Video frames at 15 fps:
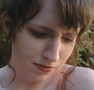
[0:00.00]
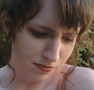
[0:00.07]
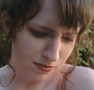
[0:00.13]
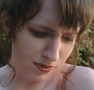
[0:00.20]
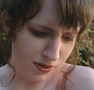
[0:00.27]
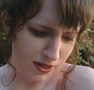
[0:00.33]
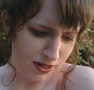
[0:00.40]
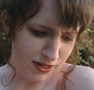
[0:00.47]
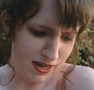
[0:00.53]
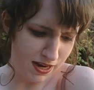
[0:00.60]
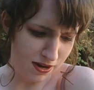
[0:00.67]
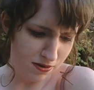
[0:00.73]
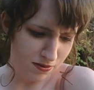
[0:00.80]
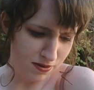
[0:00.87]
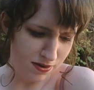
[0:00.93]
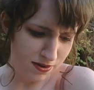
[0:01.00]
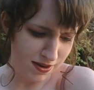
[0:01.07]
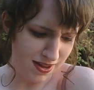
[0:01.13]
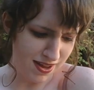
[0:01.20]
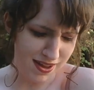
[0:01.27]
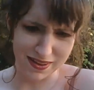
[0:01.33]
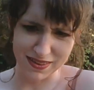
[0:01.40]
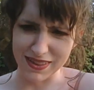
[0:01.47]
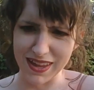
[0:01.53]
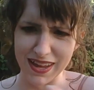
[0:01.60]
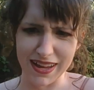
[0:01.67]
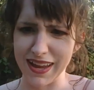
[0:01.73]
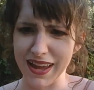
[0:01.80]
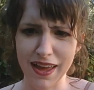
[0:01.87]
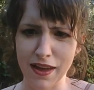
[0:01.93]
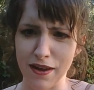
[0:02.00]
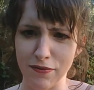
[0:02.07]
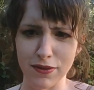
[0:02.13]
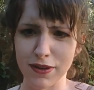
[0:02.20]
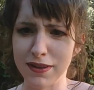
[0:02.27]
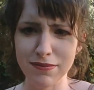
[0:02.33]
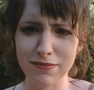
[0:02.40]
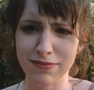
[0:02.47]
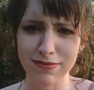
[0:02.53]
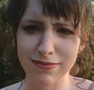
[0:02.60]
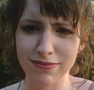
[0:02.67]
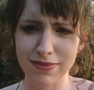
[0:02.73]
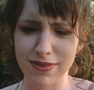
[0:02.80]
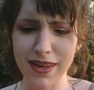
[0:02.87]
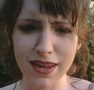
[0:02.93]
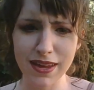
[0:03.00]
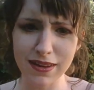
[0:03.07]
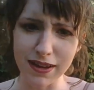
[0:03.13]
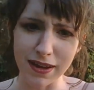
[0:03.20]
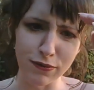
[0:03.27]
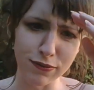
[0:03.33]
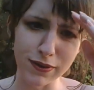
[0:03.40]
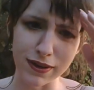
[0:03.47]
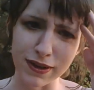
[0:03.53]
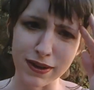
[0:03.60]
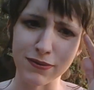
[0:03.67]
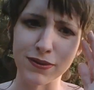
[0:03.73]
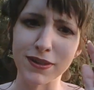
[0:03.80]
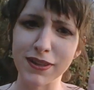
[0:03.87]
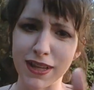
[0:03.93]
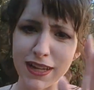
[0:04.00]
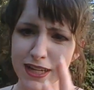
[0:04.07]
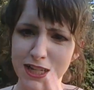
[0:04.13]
burning down like everything, every like